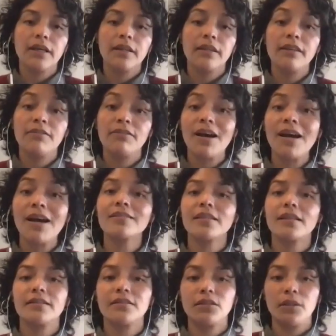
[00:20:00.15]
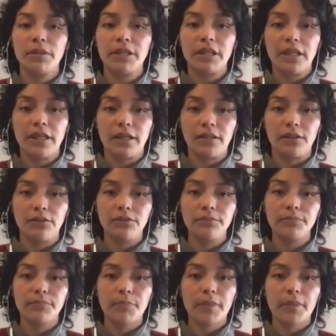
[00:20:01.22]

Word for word: The vals al estilo americano,